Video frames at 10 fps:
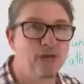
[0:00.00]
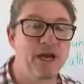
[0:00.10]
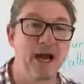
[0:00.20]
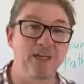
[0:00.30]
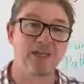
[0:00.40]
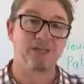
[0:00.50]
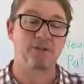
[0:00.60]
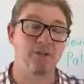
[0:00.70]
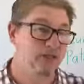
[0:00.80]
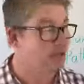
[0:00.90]
cars, there's
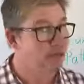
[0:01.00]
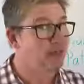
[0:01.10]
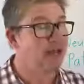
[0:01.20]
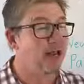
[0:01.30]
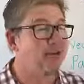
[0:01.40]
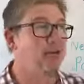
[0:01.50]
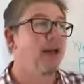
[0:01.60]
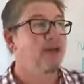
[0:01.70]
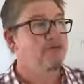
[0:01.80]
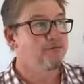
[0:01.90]
some insurance claims,
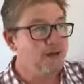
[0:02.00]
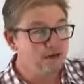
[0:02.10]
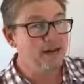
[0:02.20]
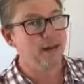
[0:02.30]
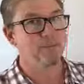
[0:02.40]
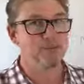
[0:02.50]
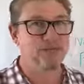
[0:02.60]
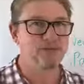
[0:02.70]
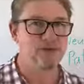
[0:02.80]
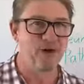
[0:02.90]
very
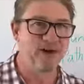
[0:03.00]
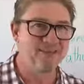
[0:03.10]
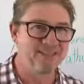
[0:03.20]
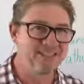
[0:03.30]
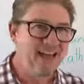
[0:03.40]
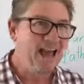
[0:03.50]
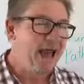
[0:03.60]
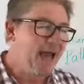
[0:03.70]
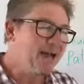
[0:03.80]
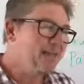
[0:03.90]
upset drivers
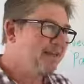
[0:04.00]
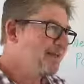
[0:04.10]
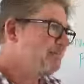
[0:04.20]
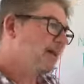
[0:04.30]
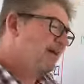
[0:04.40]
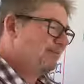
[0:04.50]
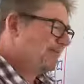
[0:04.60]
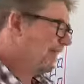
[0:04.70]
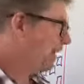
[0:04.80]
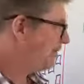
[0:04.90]
out there. But,
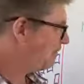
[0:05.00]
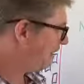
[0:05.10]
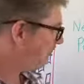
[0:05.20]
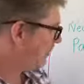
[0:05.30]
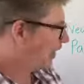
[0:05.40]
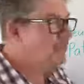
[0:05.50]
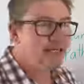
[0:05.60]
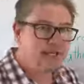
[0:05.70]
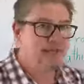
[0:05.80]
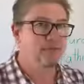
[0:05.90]
however, I did
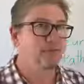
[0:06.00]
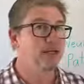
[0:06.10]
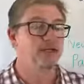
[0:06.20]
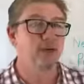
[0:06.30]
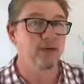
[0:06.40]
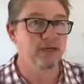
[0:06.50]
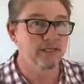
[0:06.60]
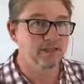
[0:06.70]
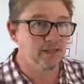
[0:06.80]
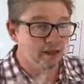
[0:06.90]
get the information to where it
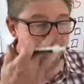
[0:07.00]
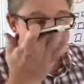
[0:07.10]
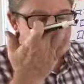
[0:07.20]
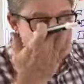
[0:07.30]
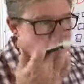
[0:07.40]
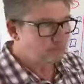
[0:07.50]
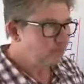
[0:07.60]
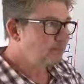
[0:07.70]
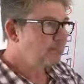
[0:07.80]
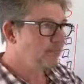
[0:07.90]
needs to go.
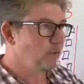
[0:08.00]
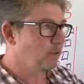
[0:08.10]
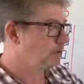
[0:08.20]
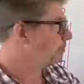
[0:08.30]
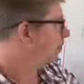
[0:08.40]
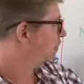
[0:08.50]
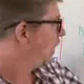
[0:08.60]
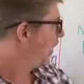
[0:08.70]
Awesome sauce.